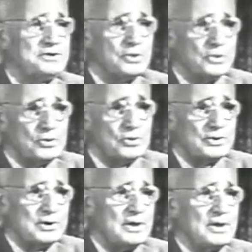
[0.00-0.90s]

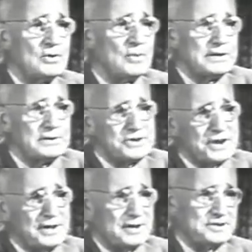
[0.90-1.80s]
2, when you
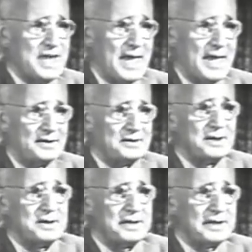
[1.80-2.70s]
shake his hand,